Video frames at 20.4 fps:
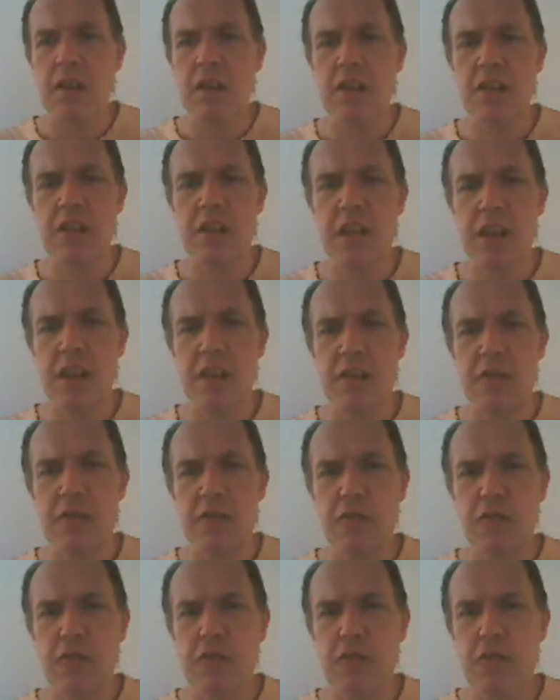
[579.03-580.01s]
you can
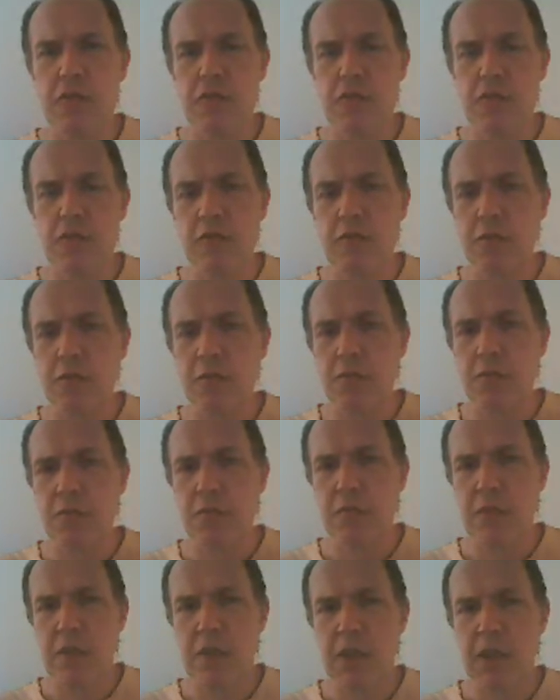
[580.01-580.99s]

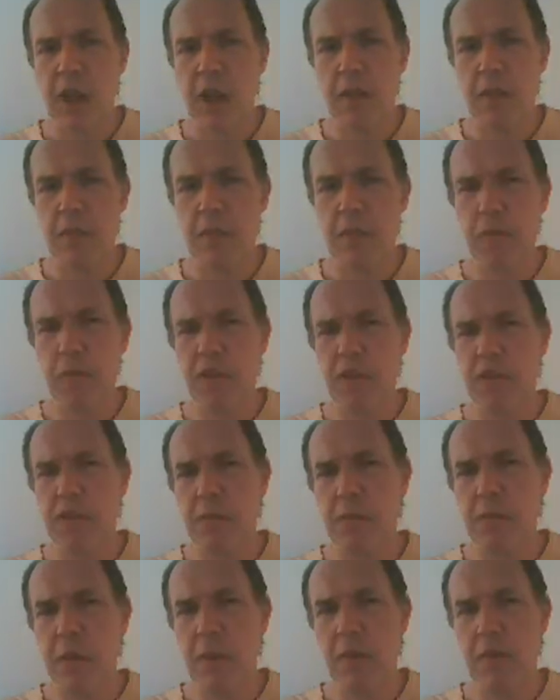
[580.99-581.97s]
go through
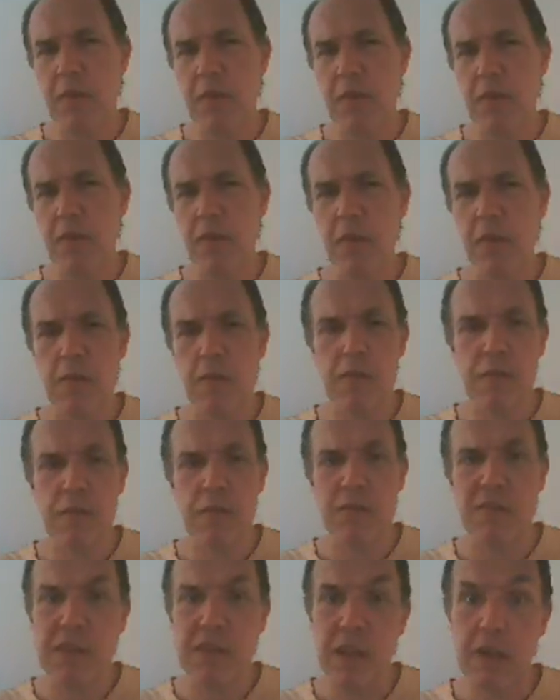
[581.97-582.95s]
this method of
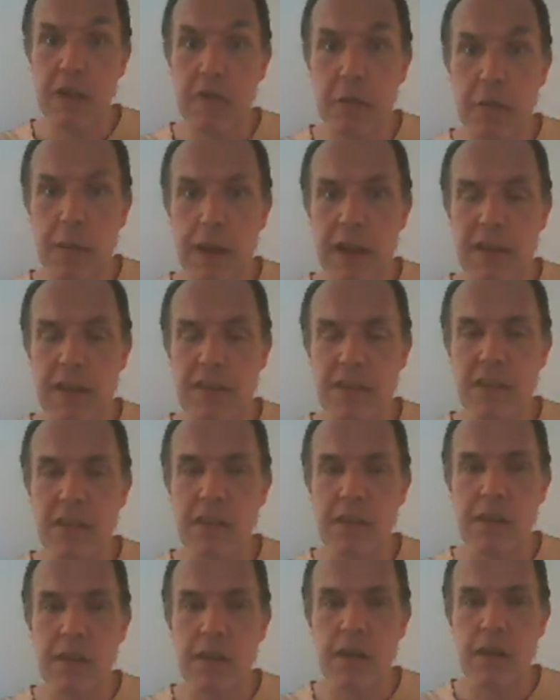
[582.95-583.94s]

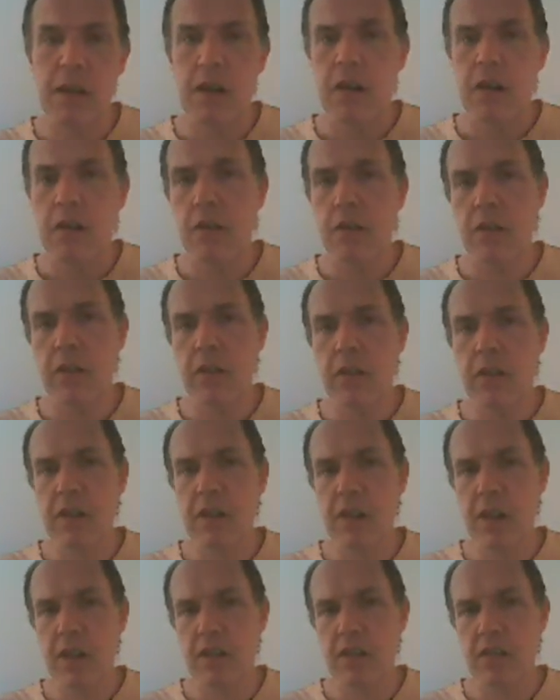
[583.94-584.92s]
necromancy, or you
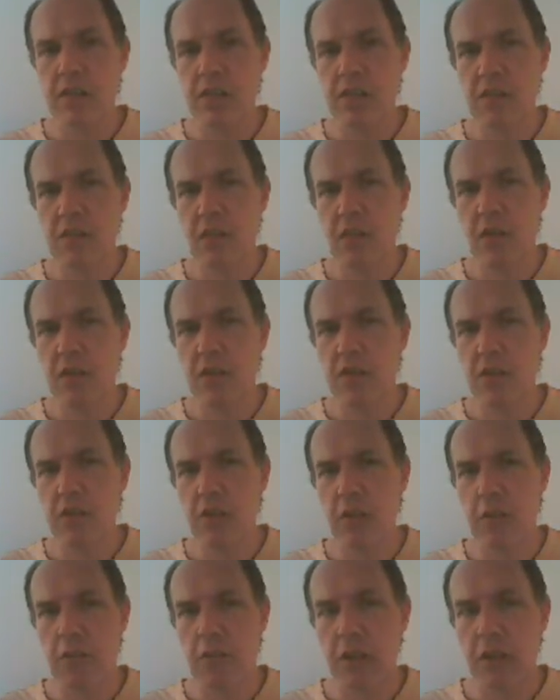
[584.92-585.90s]
can ask God
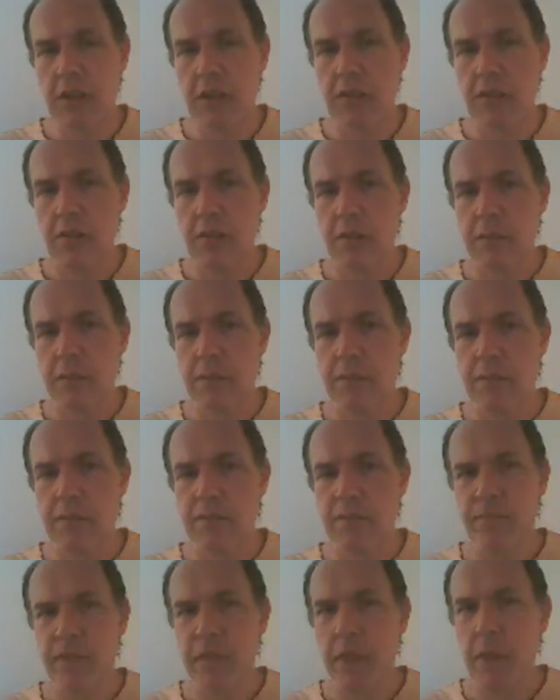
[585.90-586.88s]
direct.
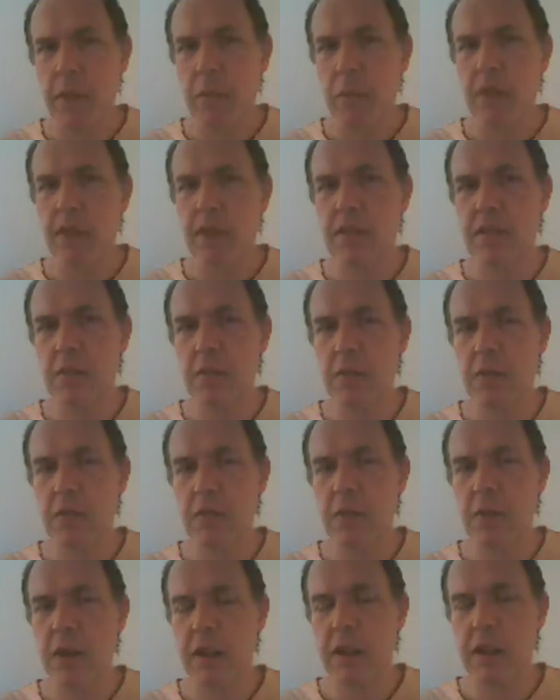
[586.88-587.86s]
But it's
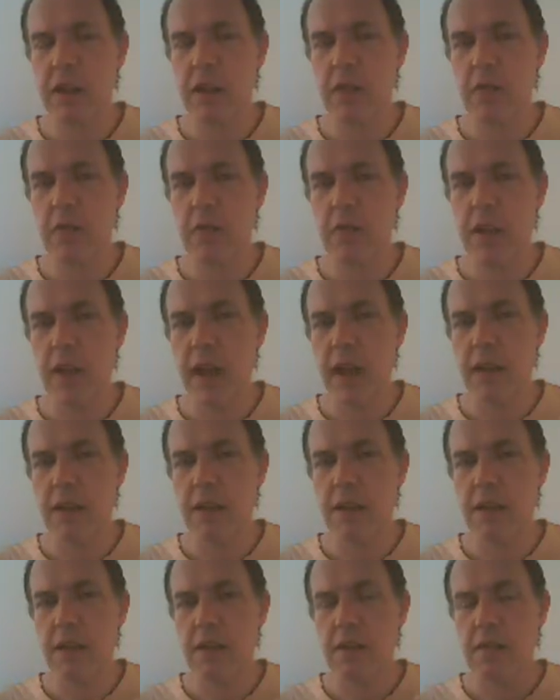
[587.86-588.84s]
between you
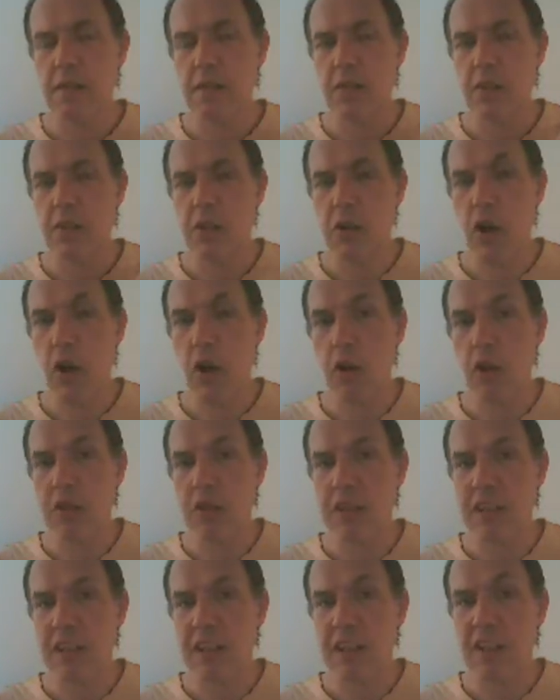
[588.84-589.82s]
and
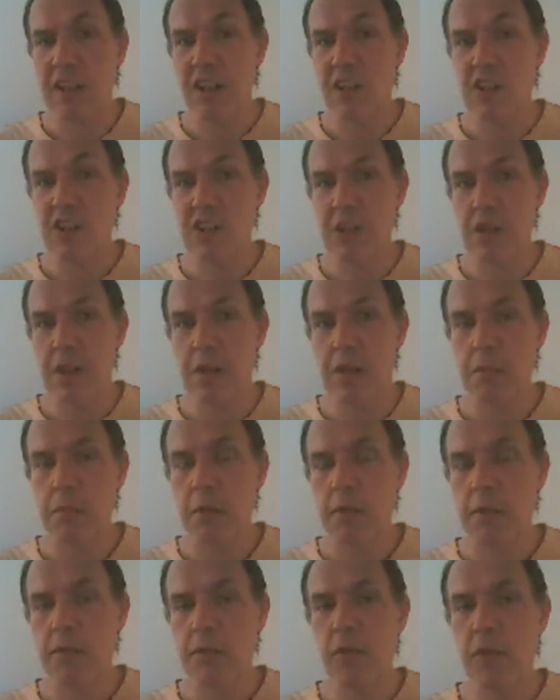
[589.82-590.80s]
God initially,
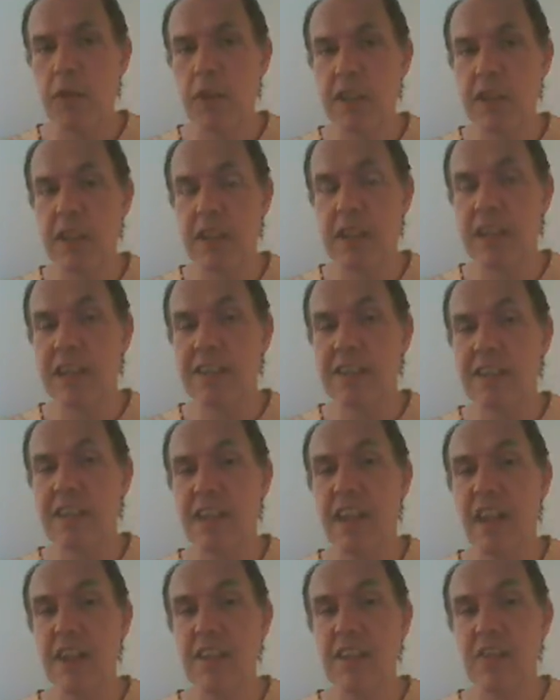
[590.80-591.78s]
before you can get
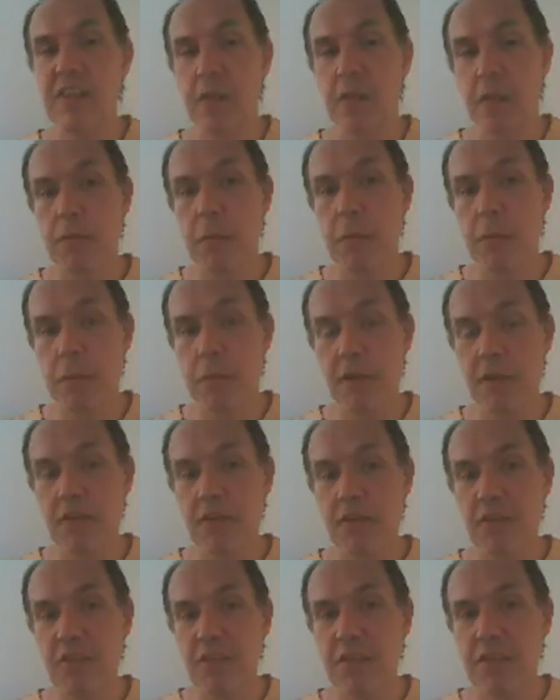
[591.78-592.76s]
the answer from the
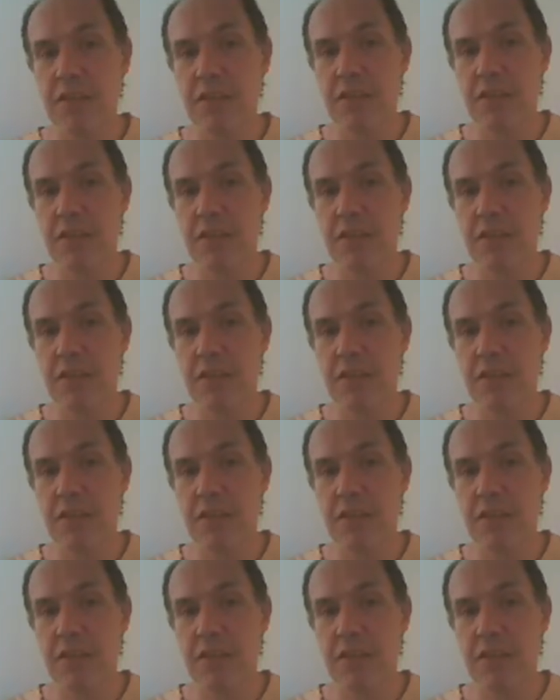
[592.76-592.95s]
person.